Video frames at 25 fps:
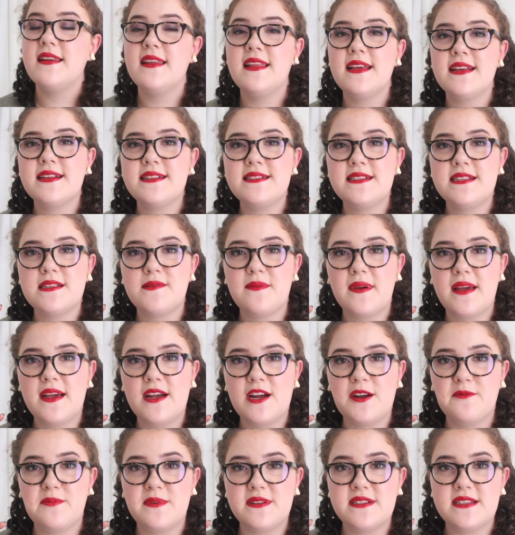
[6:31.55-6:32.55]
Next is my
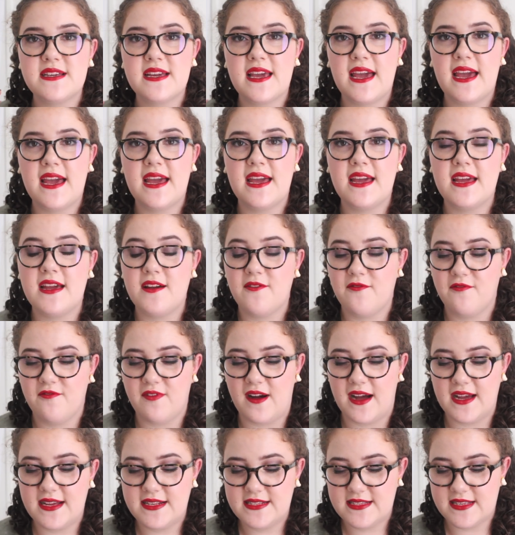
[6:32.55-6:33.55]
Urban Decay
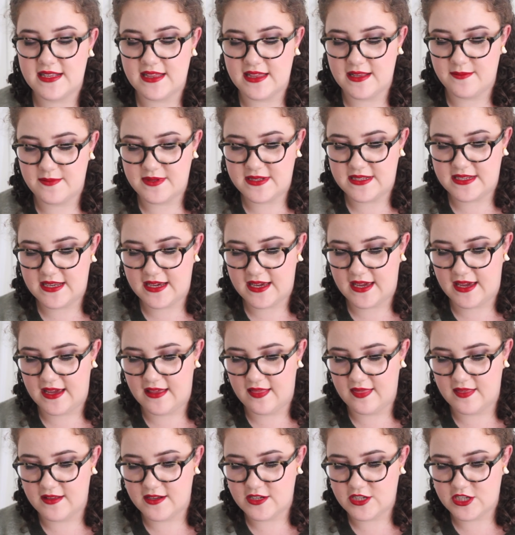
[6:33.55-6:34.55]
Vice Lipstick
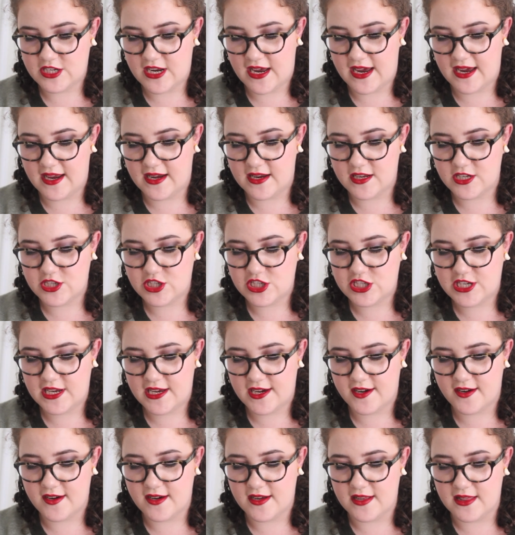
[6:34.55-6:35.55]
in the shade
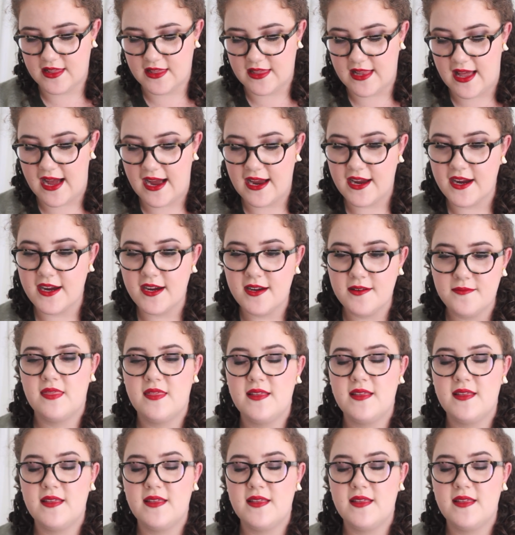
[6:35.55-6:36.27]
Sheer Liar.